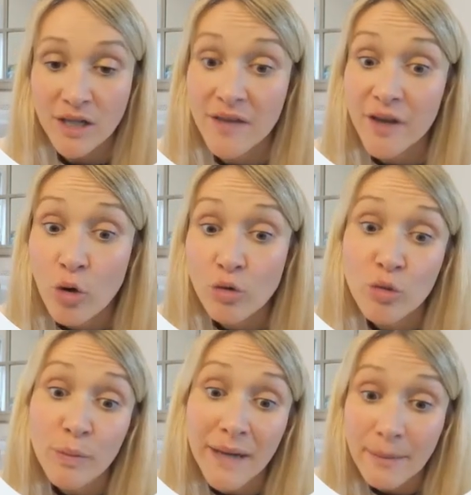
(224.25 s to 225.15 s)
and then also
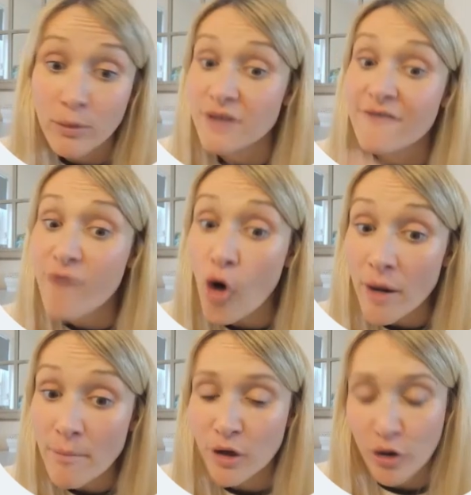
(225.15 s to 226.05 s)
being able to form
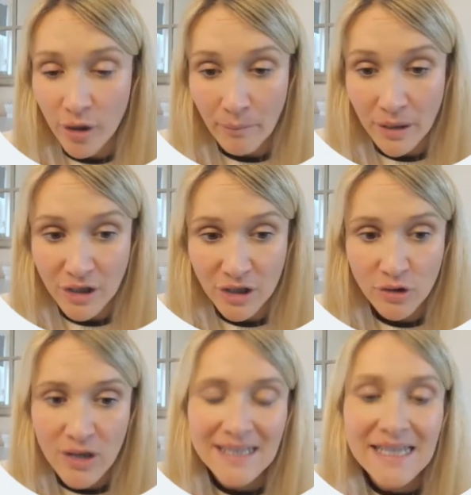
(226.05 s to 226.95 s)
your numbers.
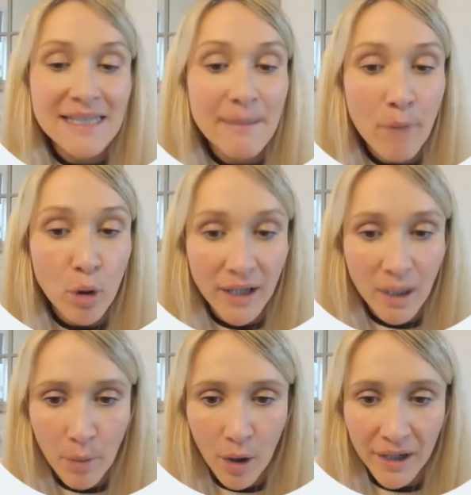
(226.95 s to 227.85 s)
That's the symbolic
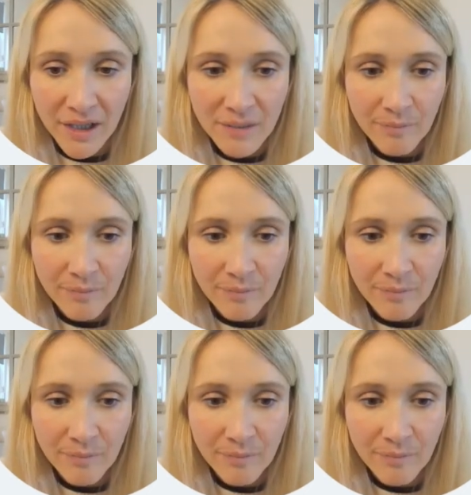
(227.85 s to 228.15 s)
part.